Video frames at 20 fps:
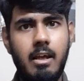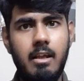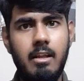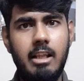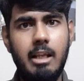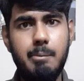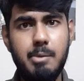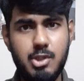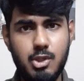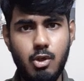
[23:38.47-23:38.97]

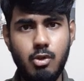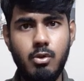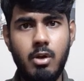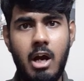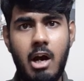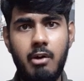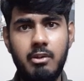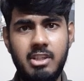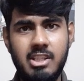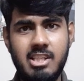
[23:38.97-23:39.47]
Let me show you
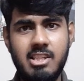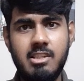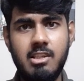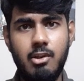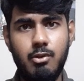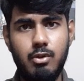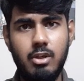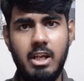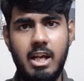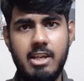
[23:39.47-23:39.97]
how this is
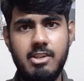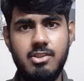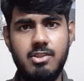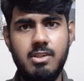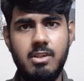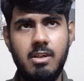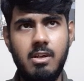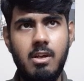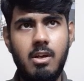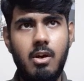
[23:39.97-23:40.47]
utilized.
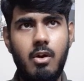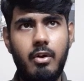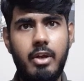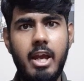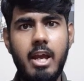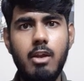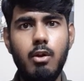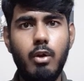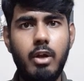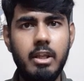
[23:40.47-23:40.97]

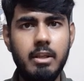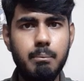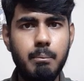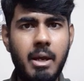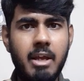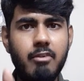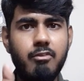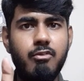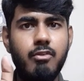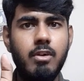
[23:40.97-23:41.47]
Okay, look at
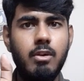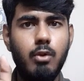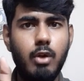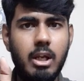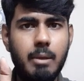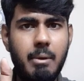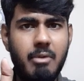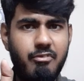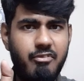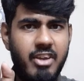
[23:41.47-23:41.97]

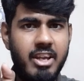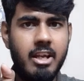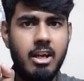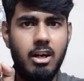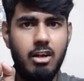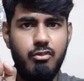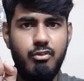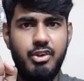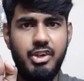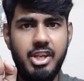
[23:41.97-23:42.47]
my finger
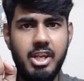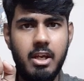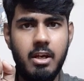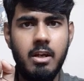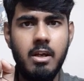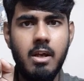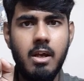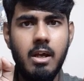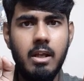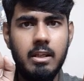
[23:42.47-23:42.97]
over
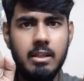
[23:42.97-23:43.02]
here.